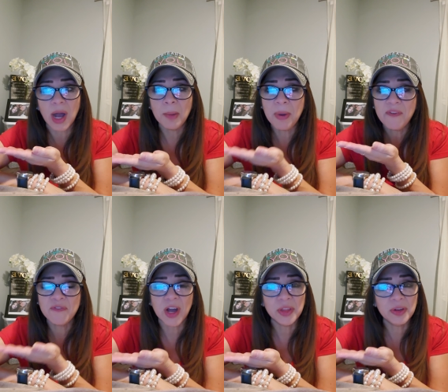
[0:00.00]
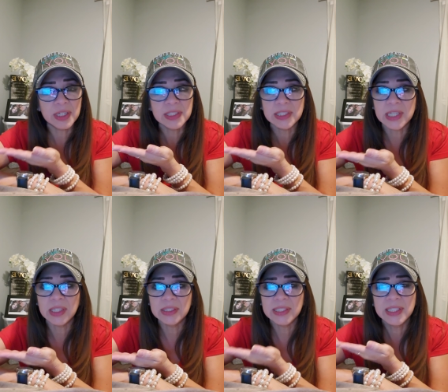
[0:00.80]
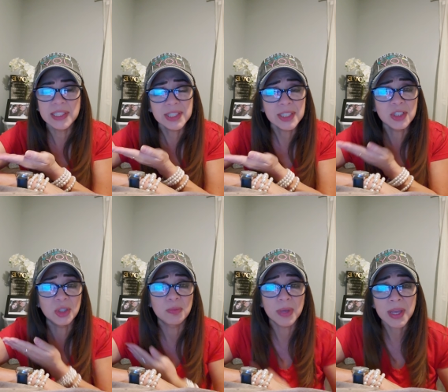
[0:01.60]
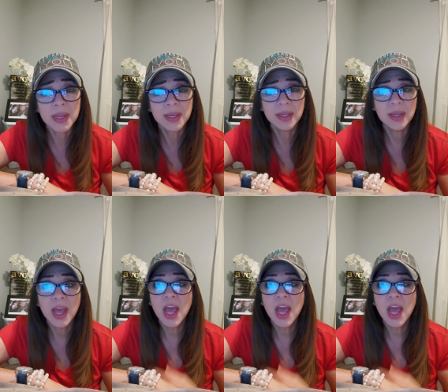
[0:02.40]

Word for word: Abba Father is telling, listen to me.